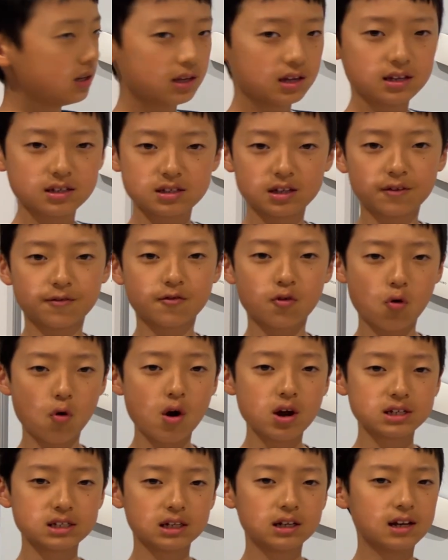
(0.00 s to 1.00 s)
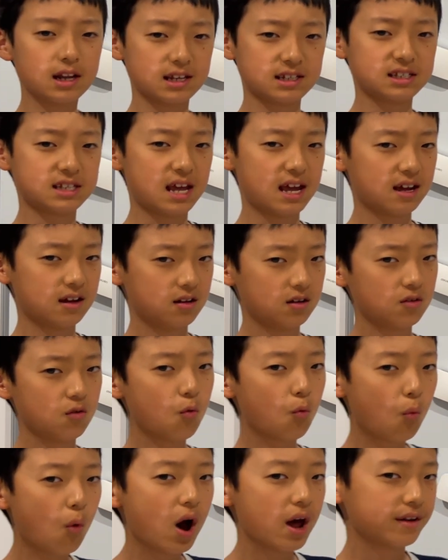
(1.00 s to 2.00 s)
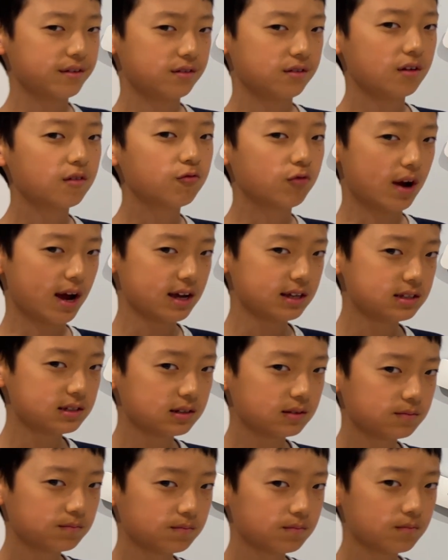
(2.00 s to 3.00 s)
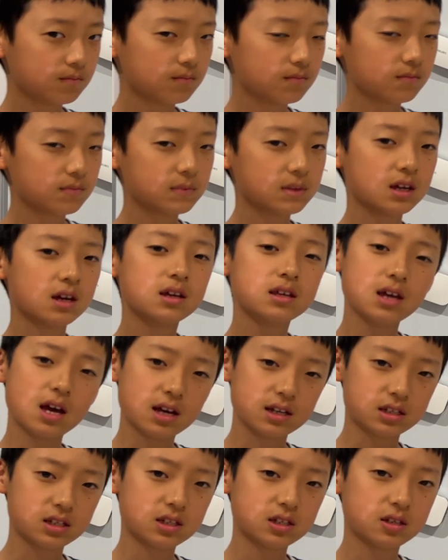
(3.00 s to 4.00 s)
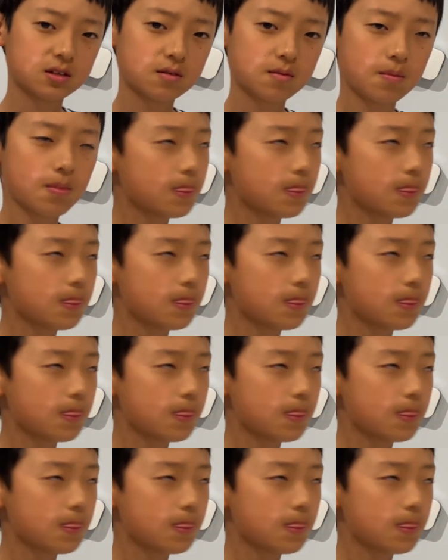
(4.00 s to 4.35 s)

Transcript: is, of course, less than 1, right? Yes.